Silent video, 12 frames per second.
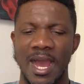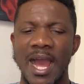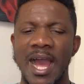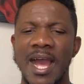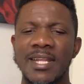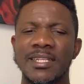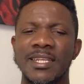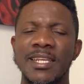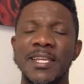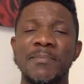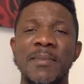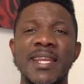And
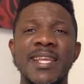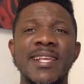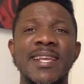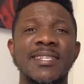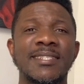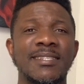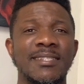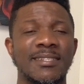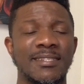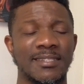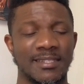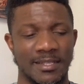in many
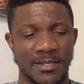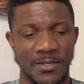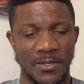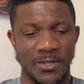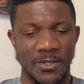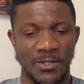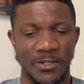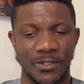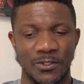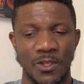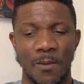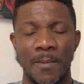cases,
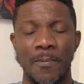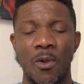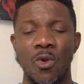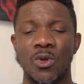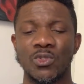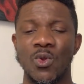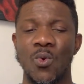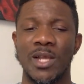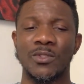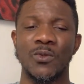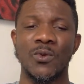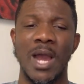some people also
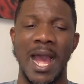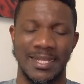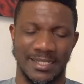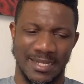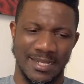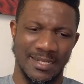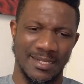want to ask,